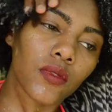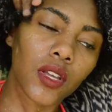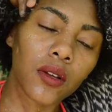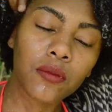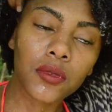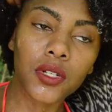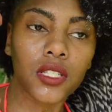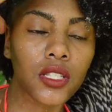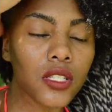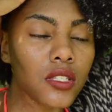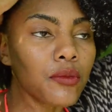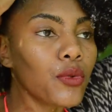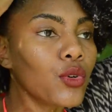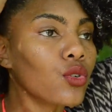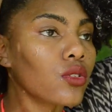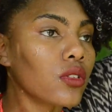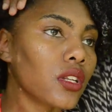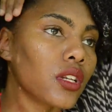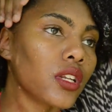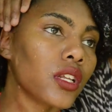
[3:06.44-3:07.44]
I'm just
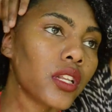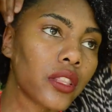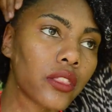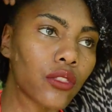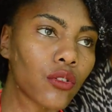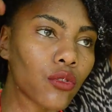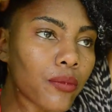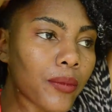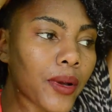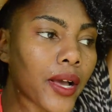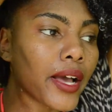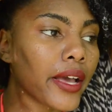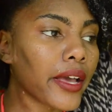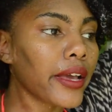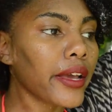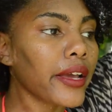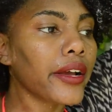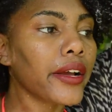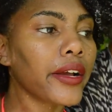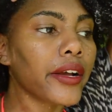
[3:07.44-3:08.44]
smoothing it through my
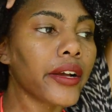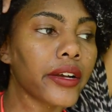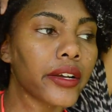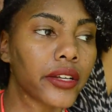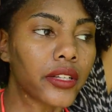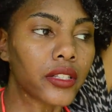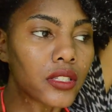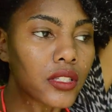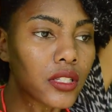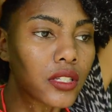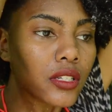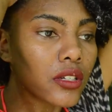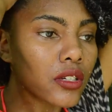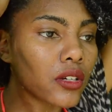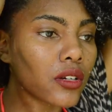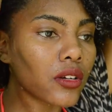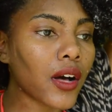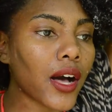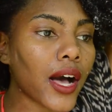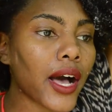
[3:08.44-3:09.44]
hair
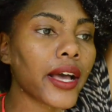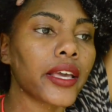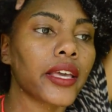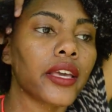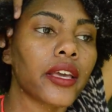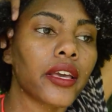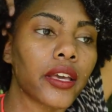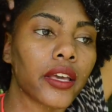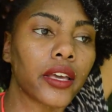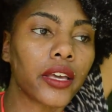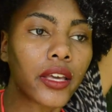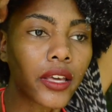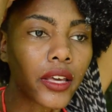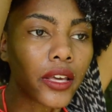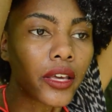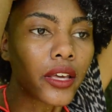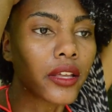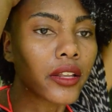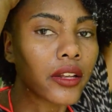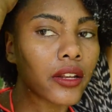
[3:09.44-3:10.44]
until I can
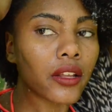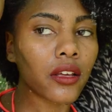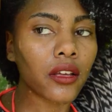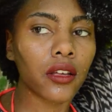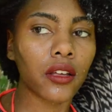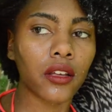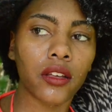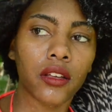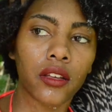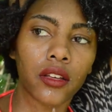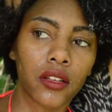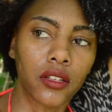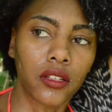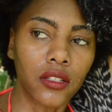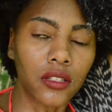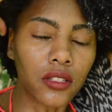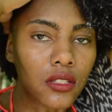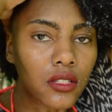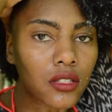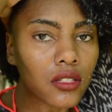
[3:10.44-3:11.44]

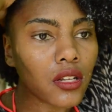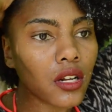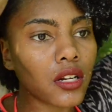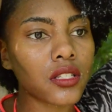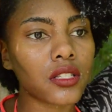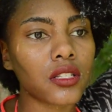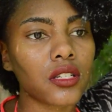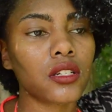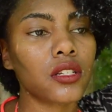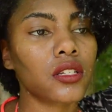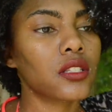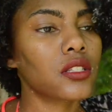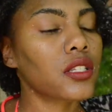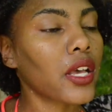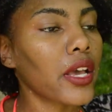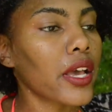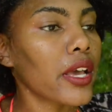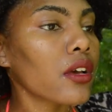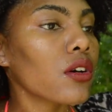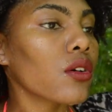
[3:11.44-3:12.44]
start to
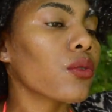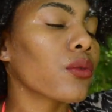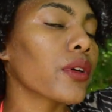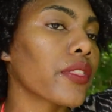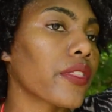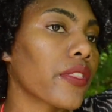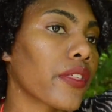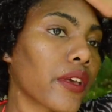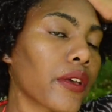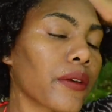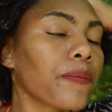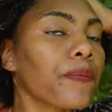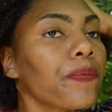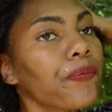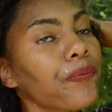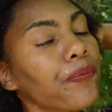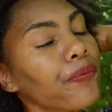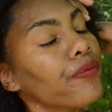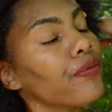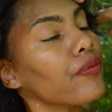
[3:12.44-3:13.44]
detangle with it.
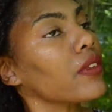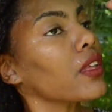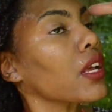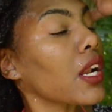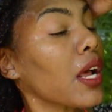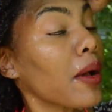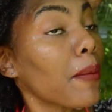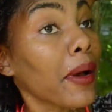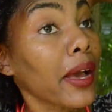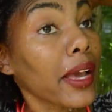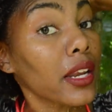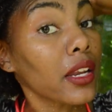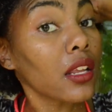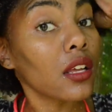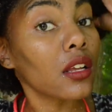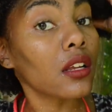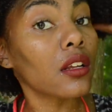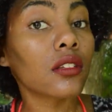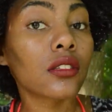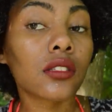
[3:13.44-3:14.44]
And I might
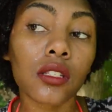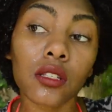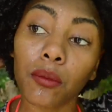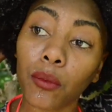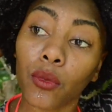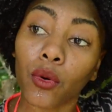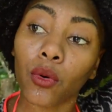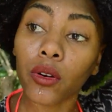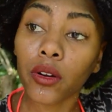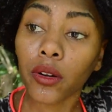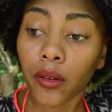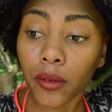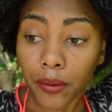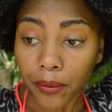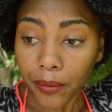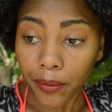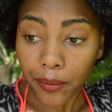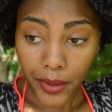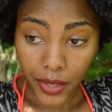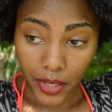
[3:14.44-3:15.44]
need some more
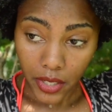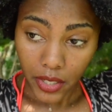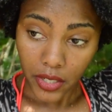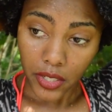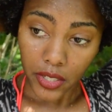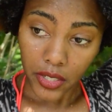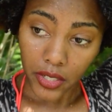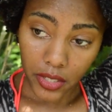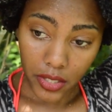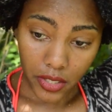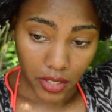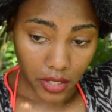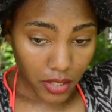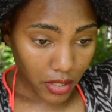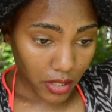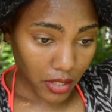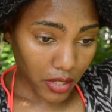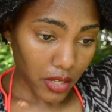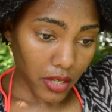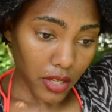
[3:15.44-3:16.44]
because
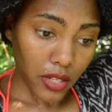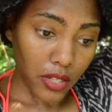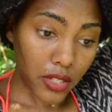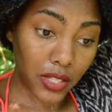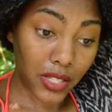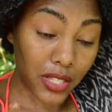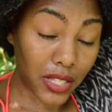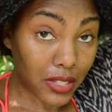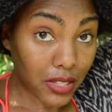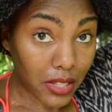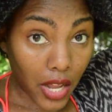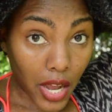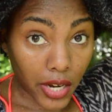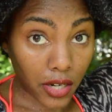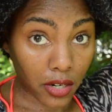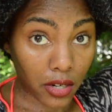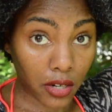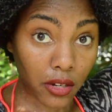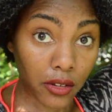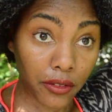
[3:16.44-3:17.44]
it's just
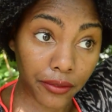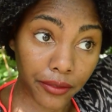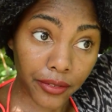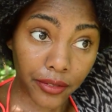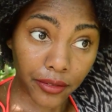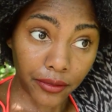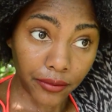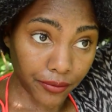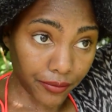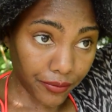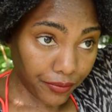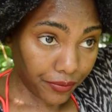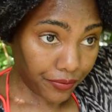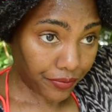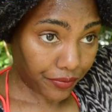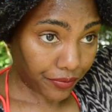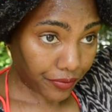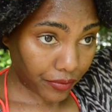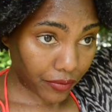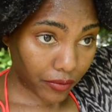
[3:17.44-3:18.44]
not
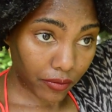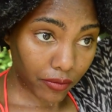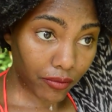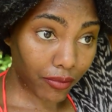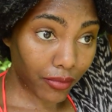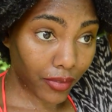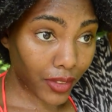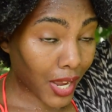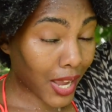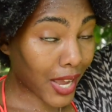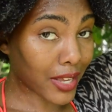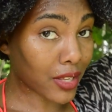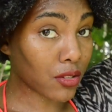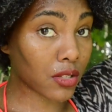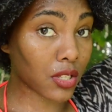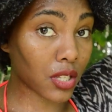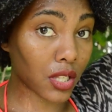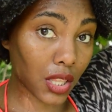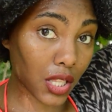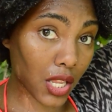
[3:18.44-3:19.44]
enough. I
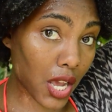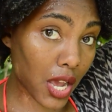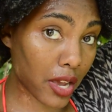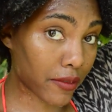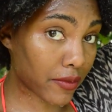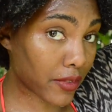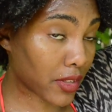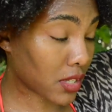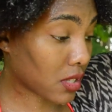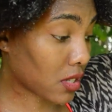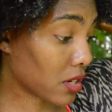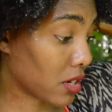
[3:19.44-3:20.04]
use a lot of this